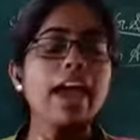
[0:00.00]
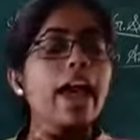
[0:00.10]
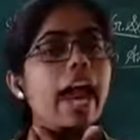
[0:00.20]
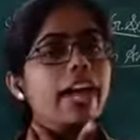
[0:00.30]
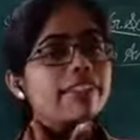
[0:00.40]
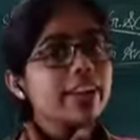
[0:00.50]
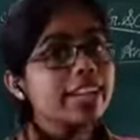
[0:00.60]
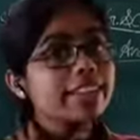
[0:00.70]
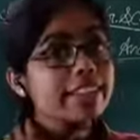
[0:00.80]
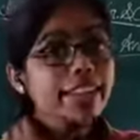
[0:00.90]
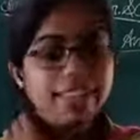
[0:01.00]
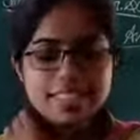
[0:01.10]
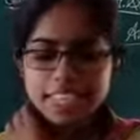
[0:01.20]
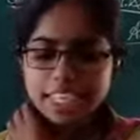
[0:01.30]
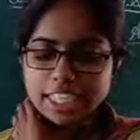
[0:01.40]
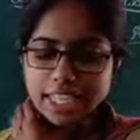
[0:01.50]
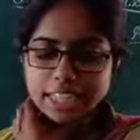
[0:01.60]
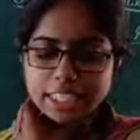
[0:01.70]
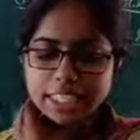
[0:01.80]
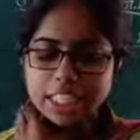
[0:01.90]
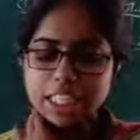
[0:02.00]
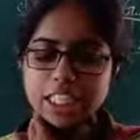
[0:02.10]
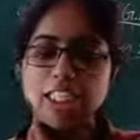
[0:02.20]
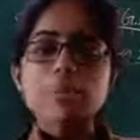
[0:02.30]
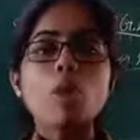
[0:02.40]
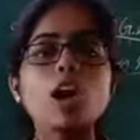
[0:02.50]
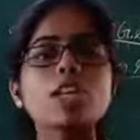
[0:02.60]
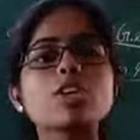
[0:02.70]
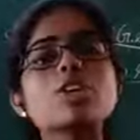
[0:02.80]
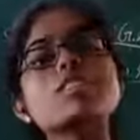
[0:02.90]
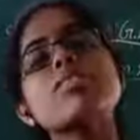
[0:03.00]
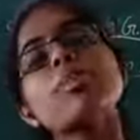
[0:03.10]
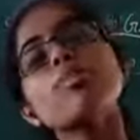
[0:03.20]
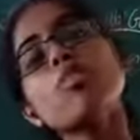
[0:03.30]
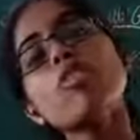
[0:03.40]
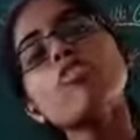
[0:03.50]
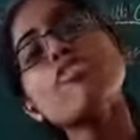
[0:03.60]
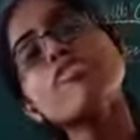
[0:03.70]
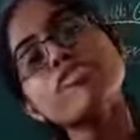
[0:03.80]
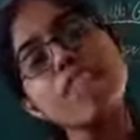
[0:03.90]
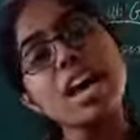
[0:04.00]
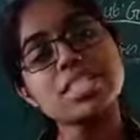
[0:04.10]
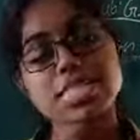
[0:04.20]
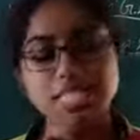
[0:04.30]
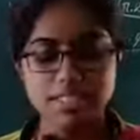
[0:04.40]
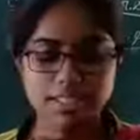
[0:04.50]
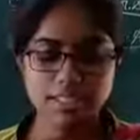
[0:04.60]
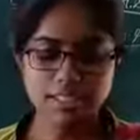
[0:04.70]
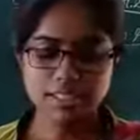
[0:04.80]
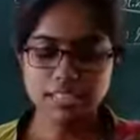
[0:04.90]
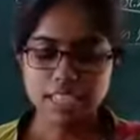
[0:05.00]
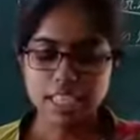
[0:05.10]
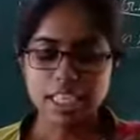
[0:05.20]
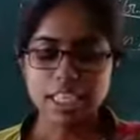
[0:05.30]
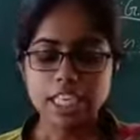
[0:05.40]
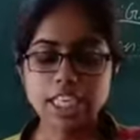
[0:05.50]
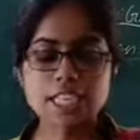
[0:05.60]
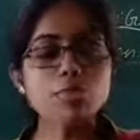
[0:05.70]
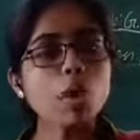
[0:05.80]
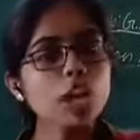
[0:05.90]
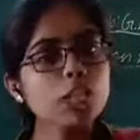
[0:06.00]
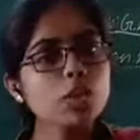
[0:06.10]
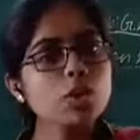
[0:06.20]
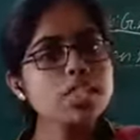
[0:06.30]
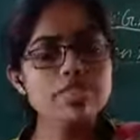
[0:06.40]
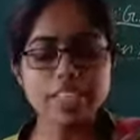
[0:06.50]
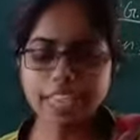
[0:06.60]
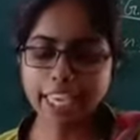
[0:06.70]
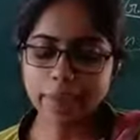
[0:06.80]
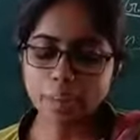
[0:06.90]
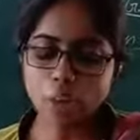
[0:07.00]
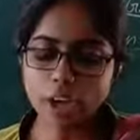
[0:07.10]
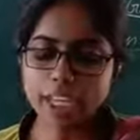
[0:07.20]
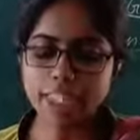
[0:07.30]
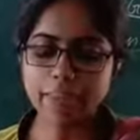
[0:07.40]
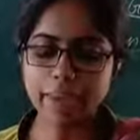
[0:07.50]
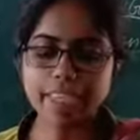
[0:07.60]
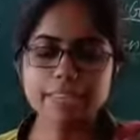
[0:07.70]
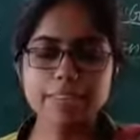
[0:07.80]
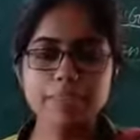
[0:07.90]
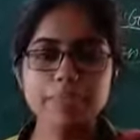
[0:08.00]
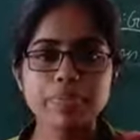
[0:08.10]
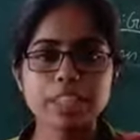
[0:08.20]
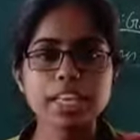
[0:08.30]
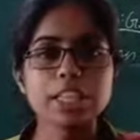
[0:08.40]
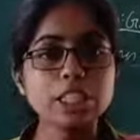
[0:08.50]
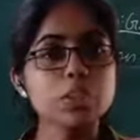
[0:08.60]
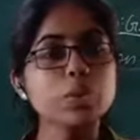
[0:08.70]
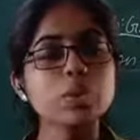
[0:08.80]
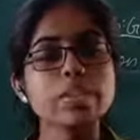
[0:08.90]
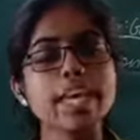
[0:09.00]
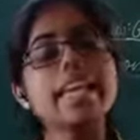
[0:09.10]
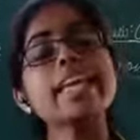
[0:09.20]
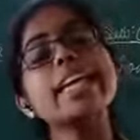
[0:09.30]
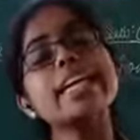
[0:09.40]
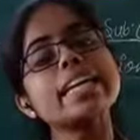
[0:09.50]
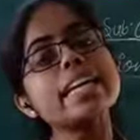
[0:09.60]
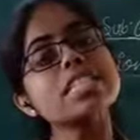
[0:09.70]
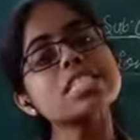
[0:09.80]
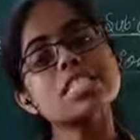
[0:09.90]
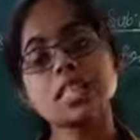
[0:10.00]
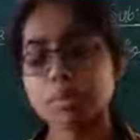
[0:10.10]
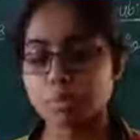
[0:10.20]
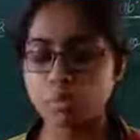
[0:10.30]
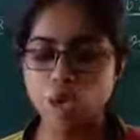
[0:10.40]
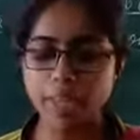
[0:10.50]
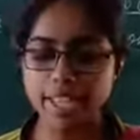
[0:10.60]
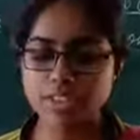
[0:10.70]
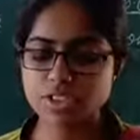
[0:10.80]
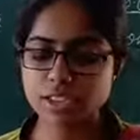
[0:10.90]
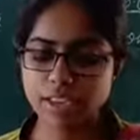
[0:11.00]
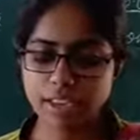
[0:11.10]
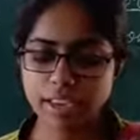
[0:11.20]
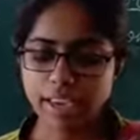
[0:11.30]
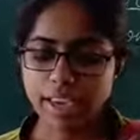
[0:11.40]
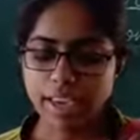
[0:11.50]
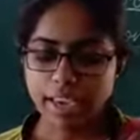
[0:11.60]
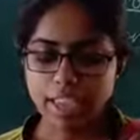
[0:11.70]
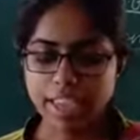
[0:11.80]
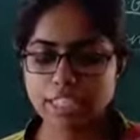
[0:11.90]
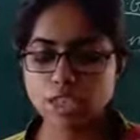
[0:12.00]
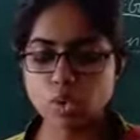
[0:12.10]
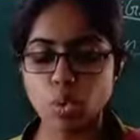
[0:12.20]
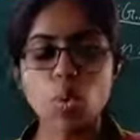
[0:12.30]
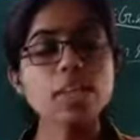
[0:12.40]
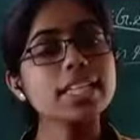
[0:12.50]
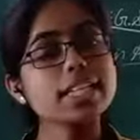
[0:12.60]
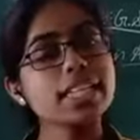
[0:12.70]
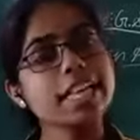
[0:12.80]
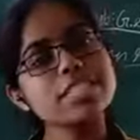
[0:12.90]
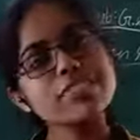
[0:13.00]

And when a thing is heated, the molecules will move faster. Each molecules will take more space due to their increased movement, and so the things will